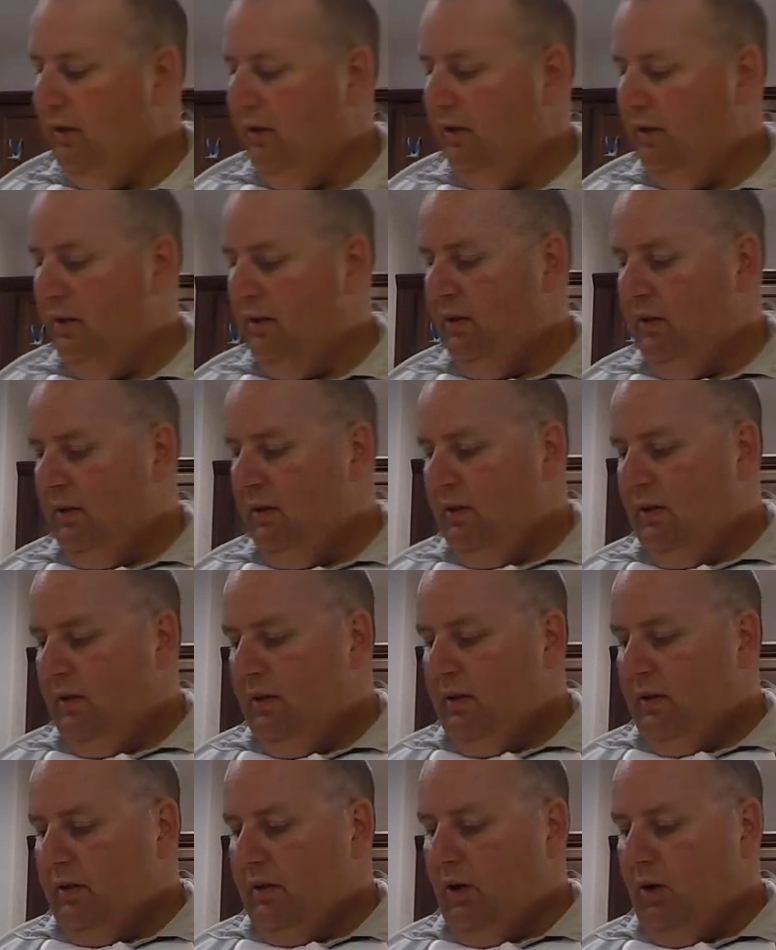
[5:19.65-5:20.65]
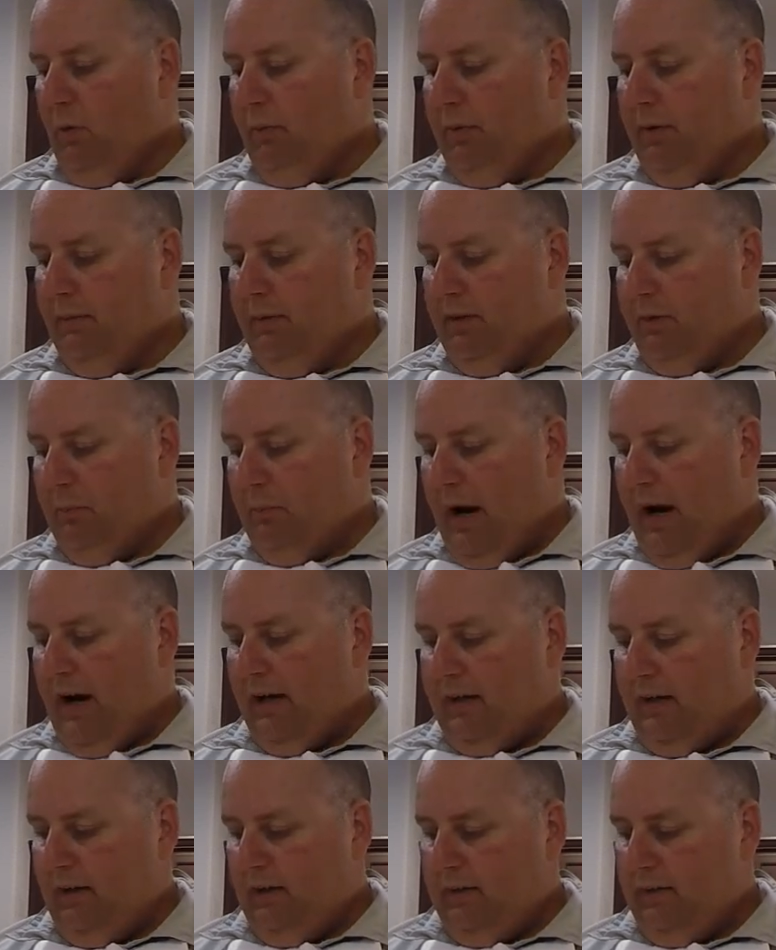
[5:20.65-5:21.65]
I'm gonna open up this
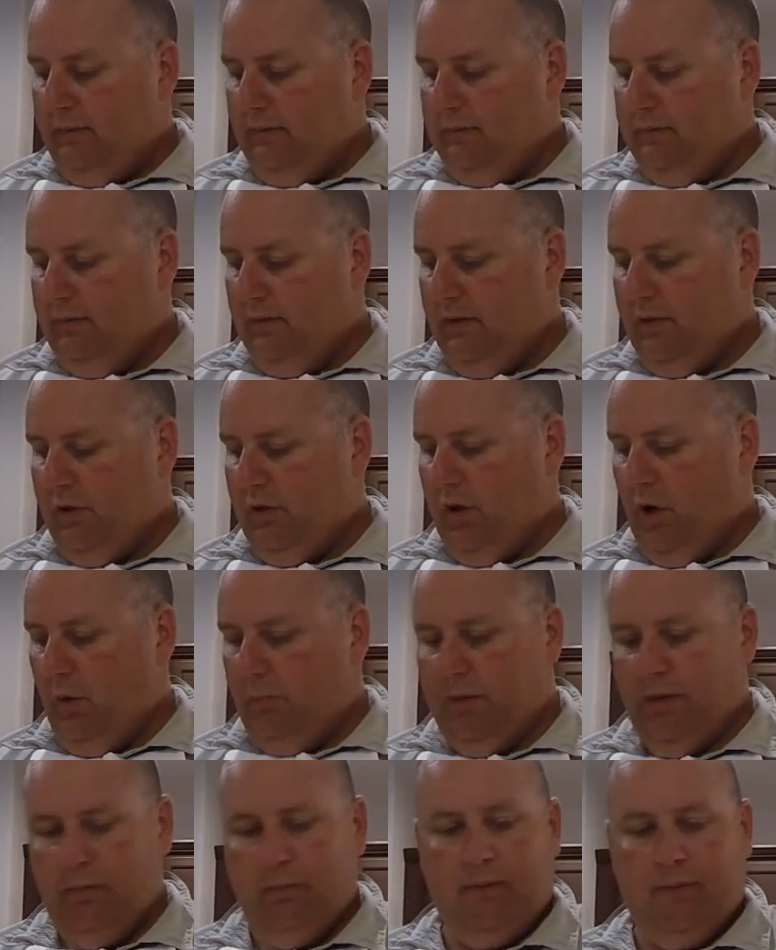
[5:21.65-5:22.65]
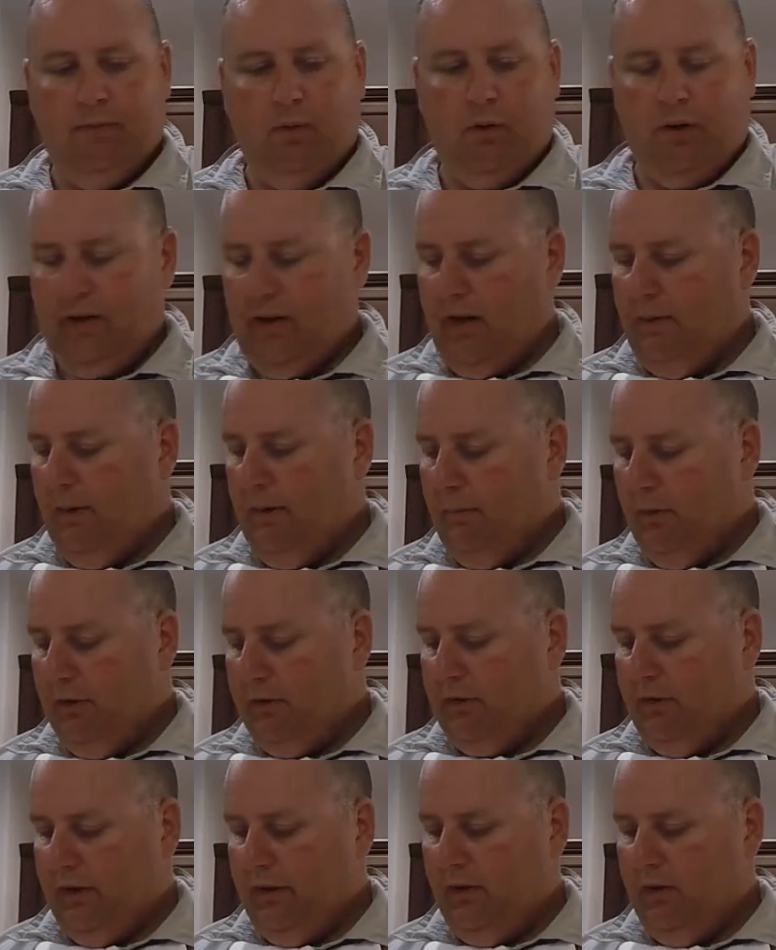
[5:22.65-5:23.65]
pack here. I should open it before I got my
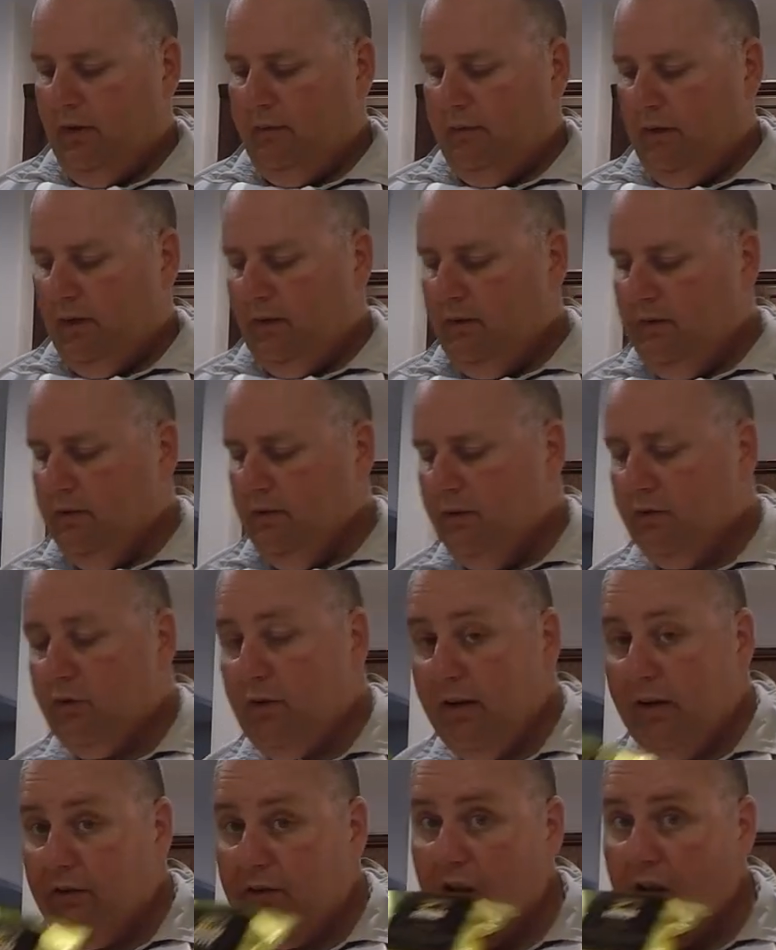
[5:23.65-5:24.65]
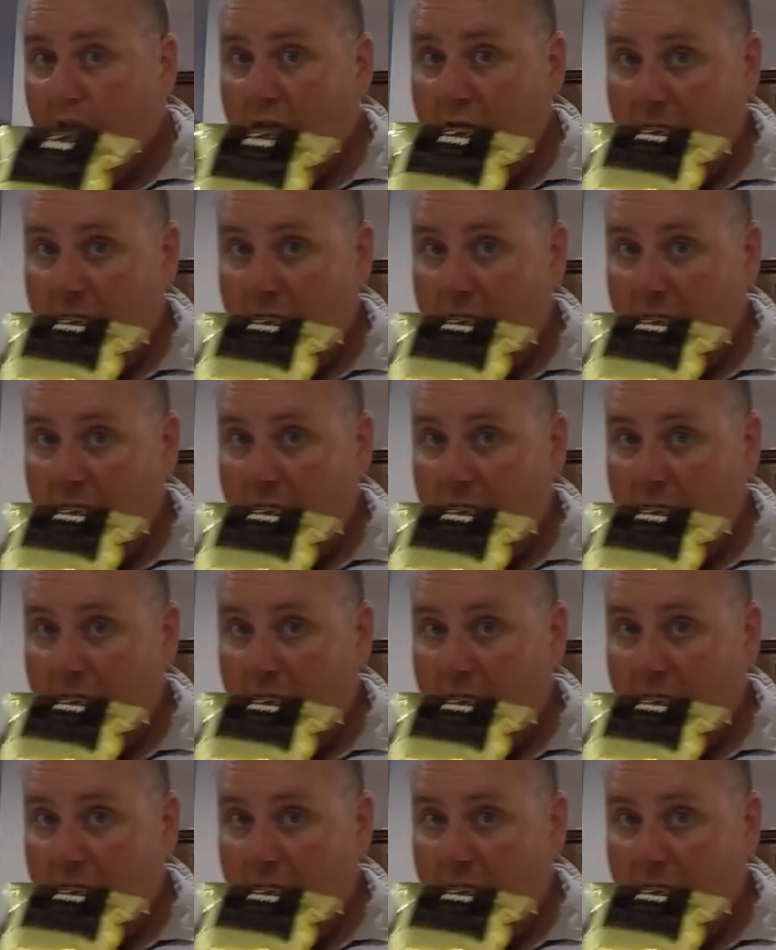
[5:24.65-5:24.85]
mustardy glove on. Let's try this.